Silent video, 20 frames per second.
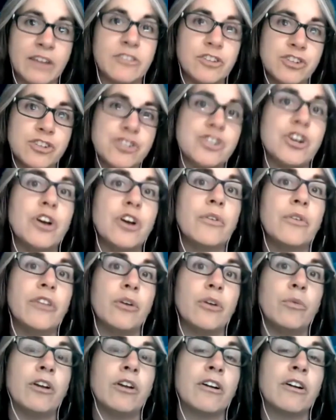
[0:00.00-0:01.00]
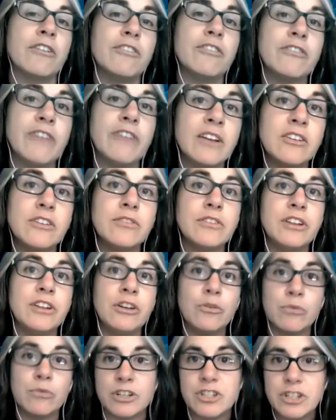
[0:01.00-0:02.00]
to show that we are effectively
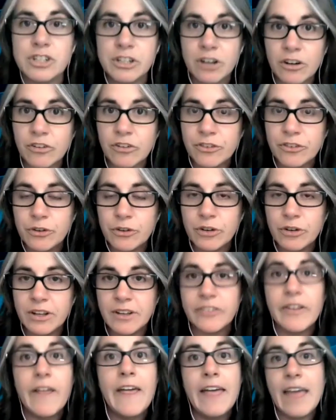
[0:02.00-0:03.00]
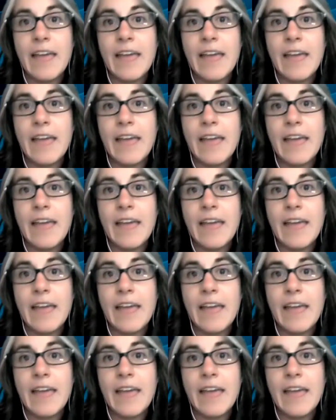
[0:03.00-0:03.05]
reaching our students